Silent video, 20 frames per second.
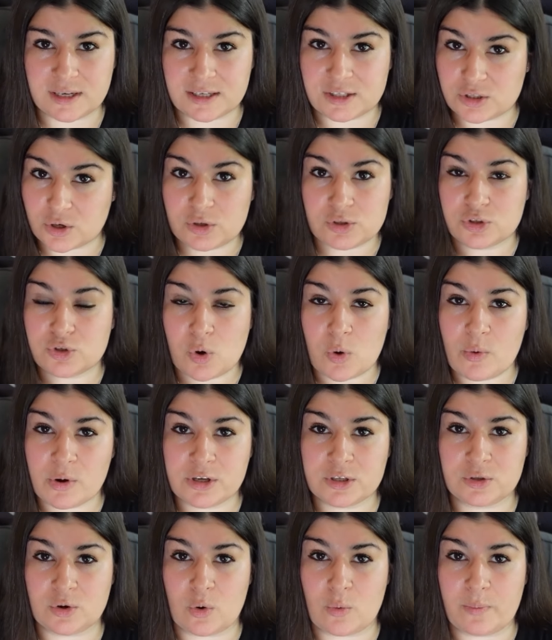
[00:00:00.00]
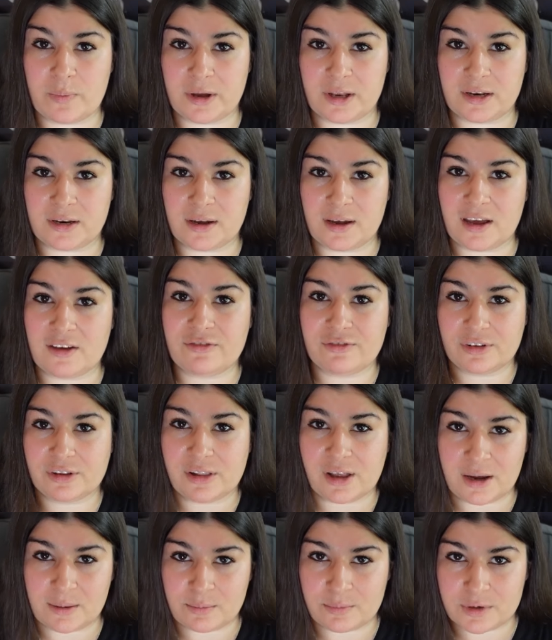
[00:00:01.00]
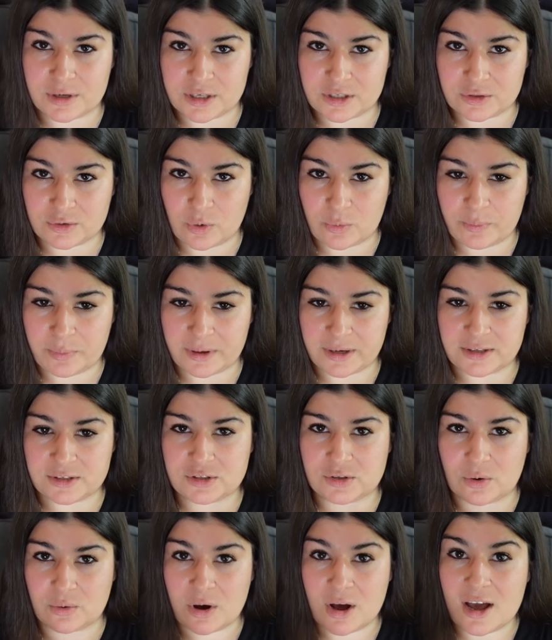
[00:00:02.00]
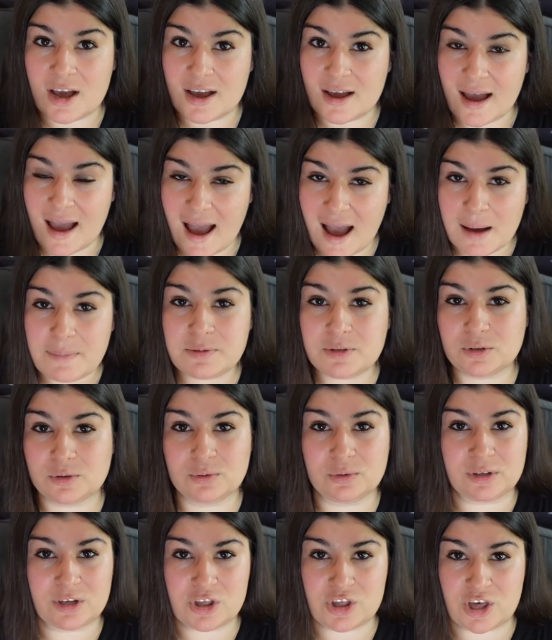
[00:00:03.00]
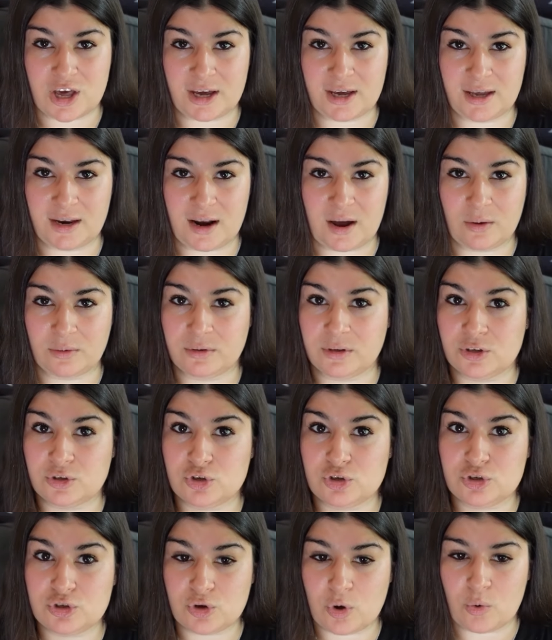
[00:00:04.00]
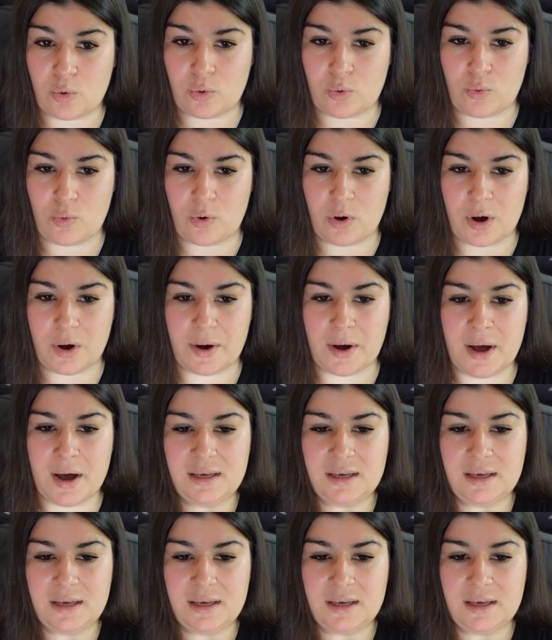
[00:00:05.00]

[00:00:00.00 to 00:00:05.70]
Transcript: It's always open if the library is open. So absolutely check it out. It's so cool.